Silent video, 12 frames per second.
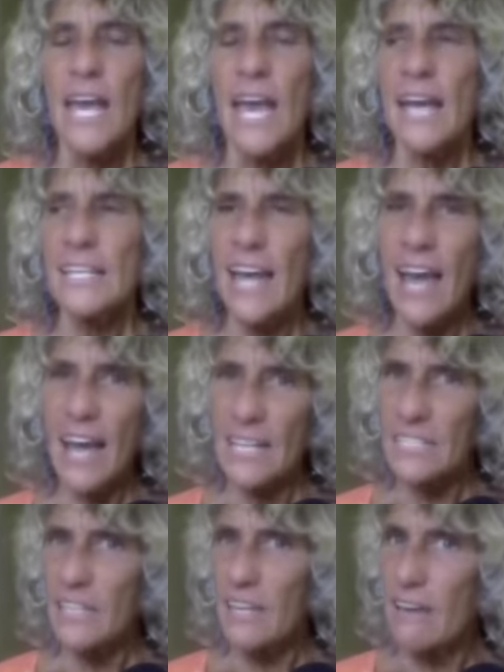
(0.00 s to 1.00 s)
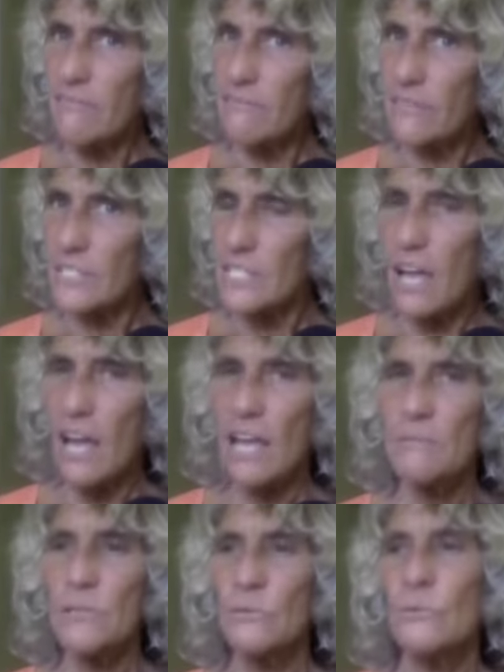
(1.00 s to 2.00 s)
and ask every
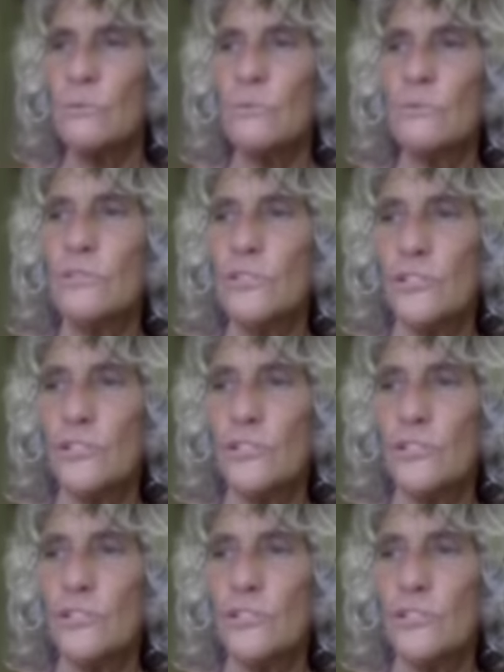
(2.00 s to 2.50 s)
time you